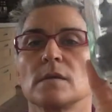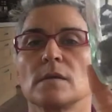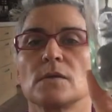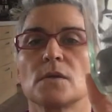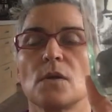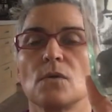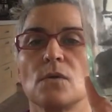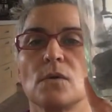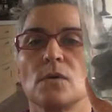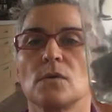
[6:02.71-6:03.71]
So
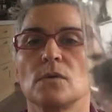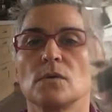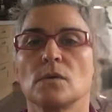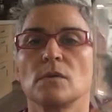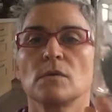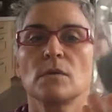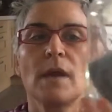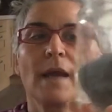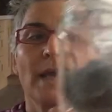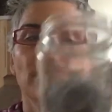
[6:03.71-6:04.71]

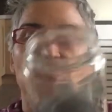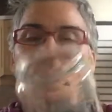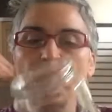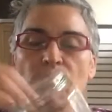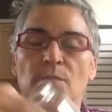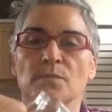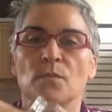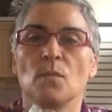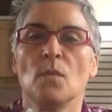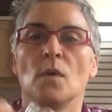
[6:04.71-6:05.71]
I have some
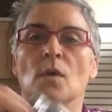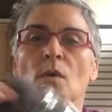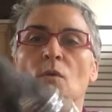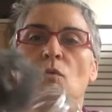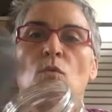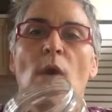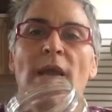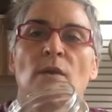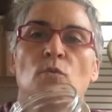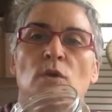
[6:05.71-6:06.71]

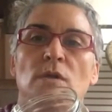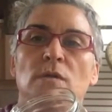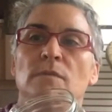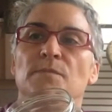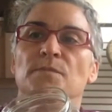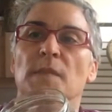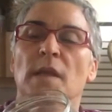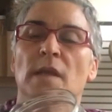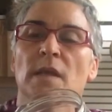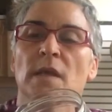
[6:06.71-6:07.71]
wire wool
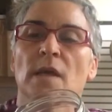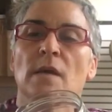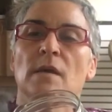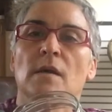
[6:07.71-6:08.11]
in here.